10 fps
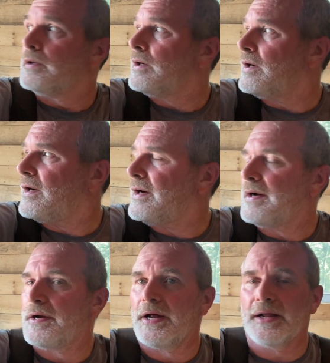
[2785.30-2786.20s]

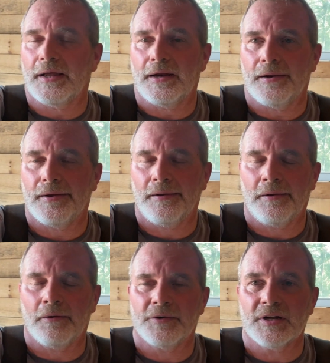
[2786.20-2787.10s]
I didn't
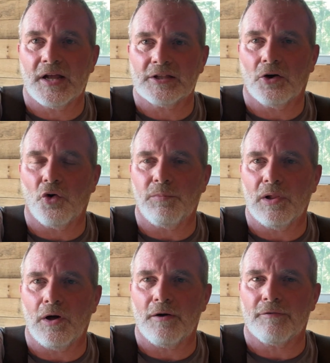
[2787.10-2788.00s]
get the whole
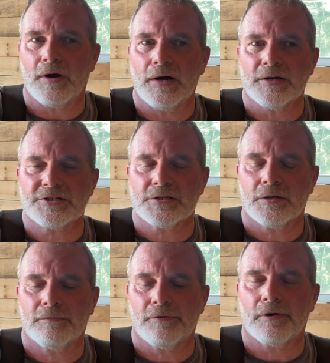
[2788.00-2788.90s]
plot
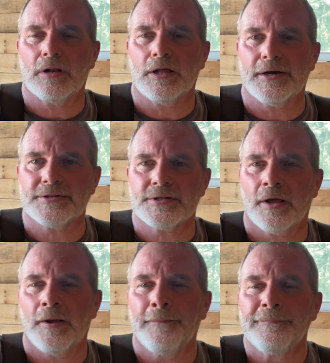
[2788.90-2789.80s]
fertilized.
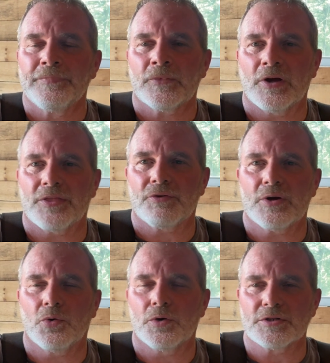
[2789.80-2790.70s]
Got
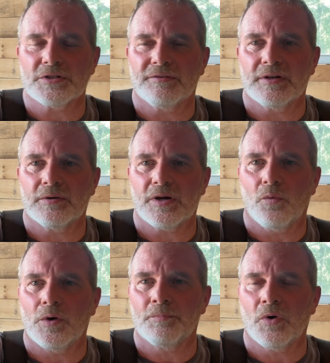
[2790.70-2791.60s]
3/4 of it. Got
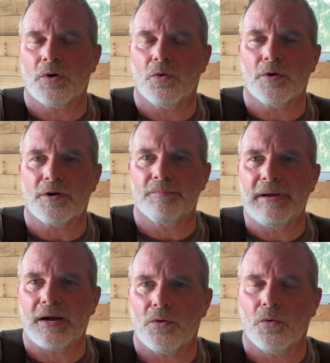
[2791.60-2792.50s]
1 more quarter, the
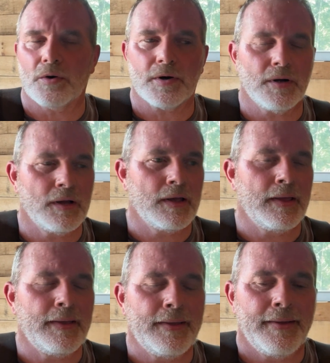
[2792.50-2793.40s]
back quarter
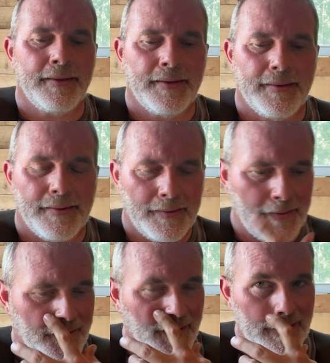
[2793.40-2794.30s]

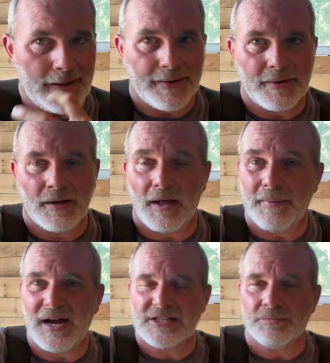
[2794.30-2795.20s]
to get. I'll
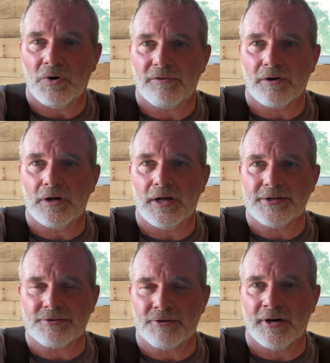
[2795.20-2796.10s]
buy some more
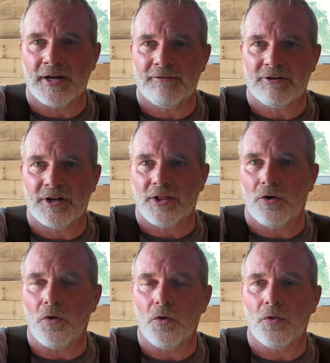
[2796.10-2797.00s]
fertilizer and try and give another
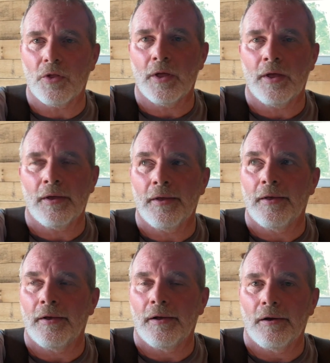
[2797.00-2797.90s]
whole
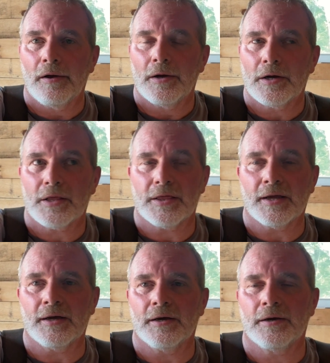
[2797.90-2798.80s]

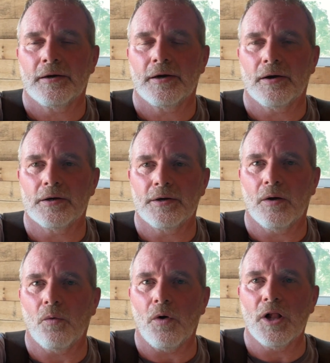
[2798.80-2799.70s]
thing a
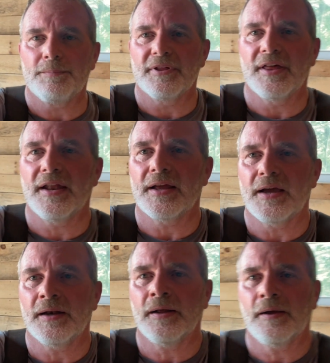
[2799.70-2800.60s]
wallop of that
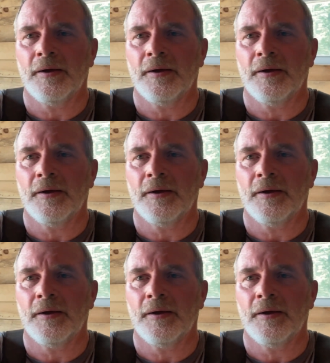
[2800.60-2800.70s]
again.